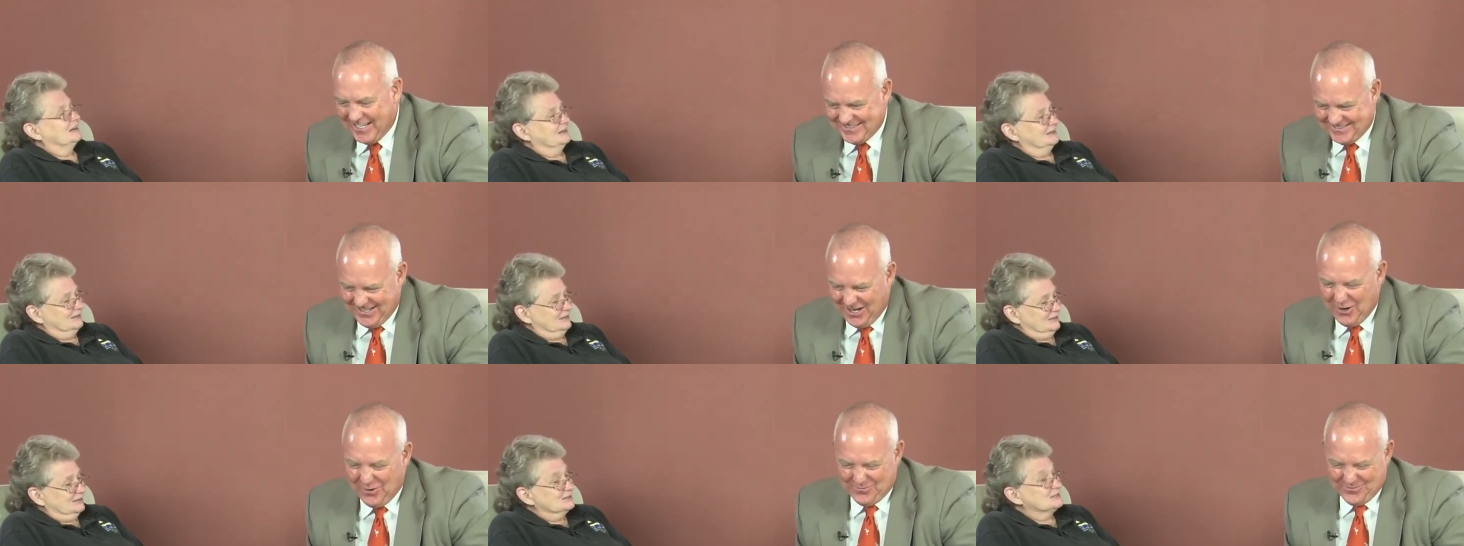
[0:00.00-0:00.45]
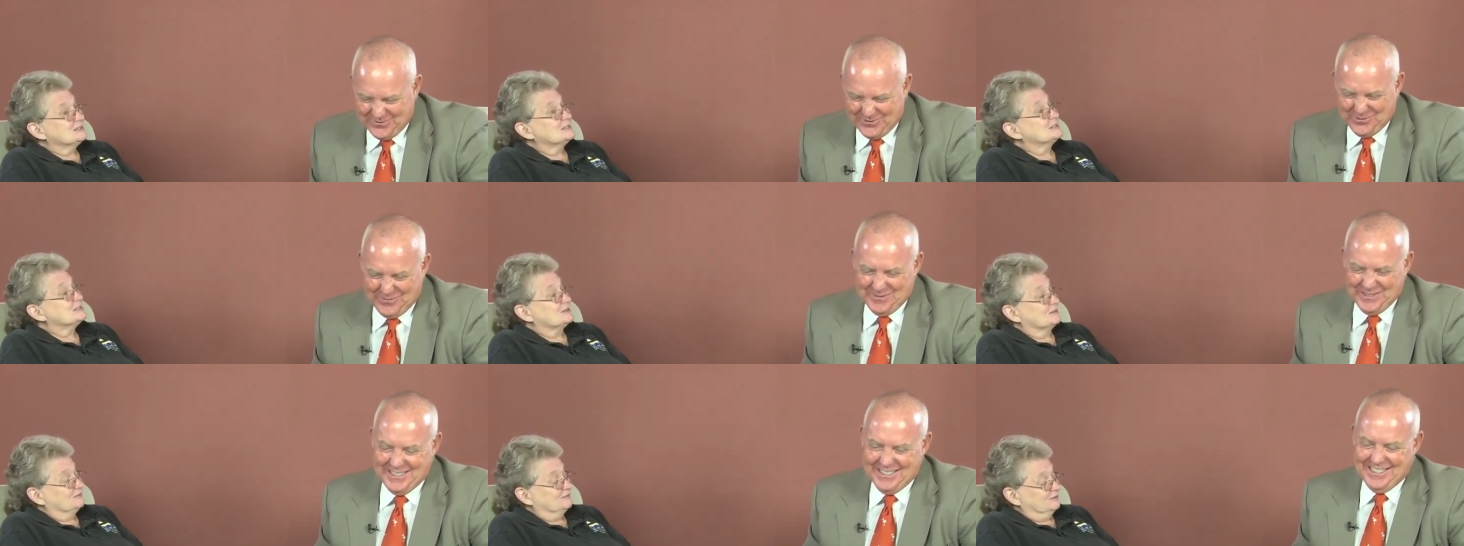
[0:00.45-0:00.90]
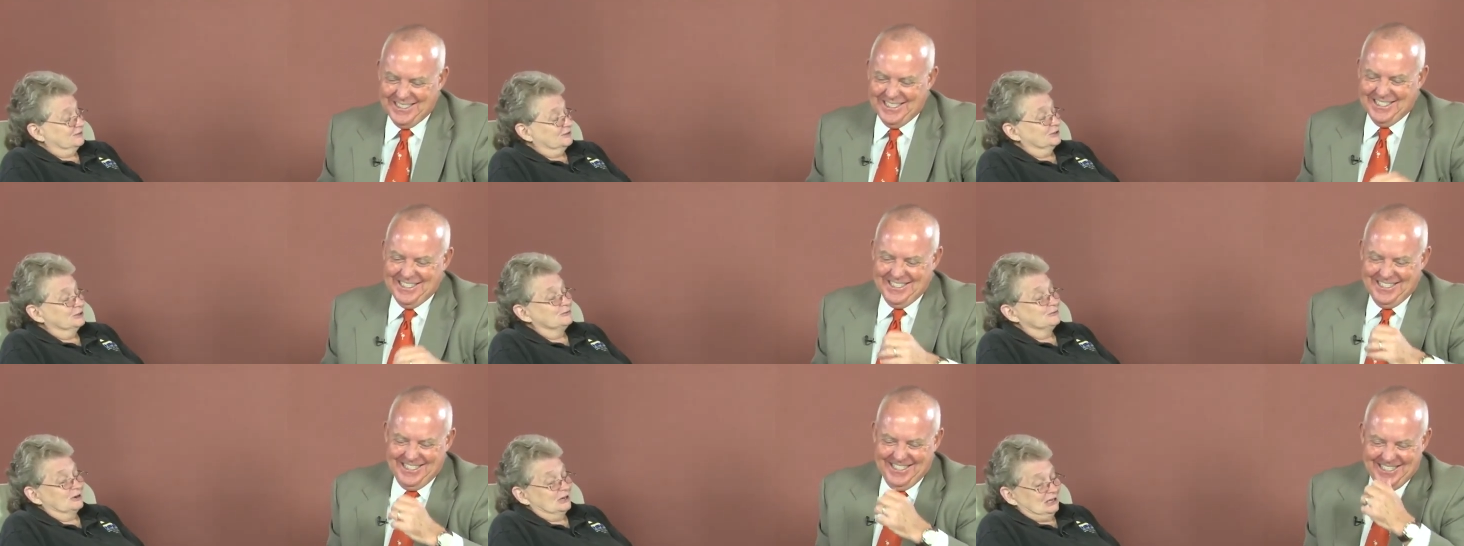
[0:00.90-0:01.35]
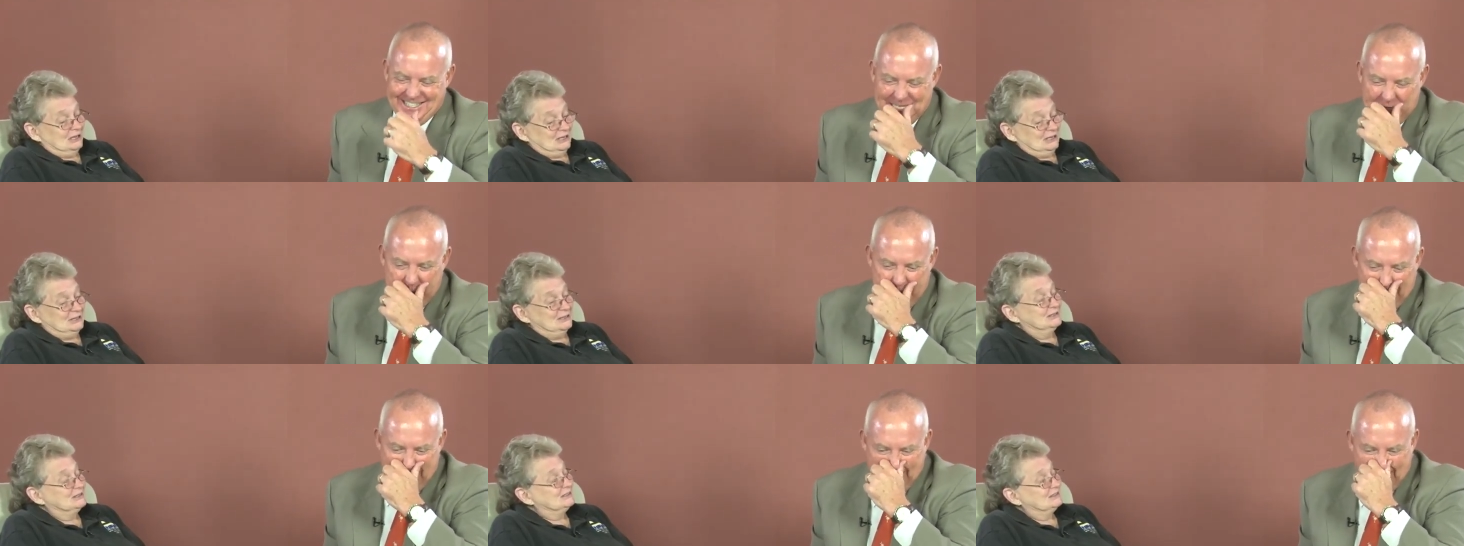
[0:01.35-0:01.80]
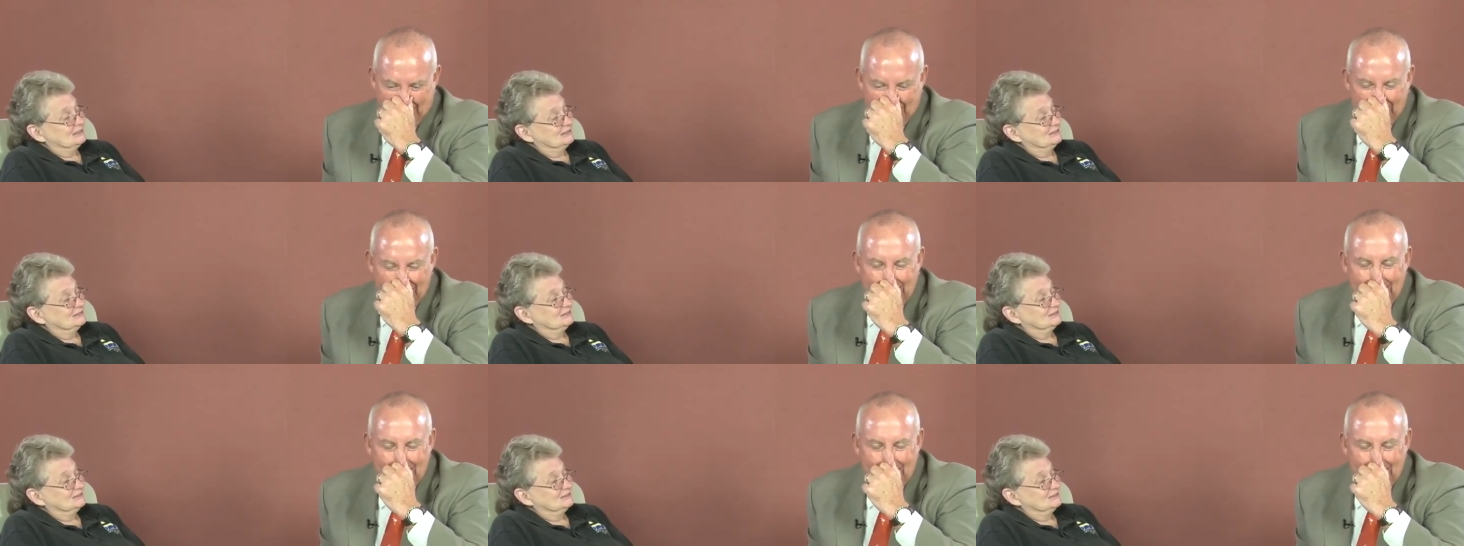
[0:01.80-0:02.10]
Speaker 1: That's it is. It's a fun ride. Yeah.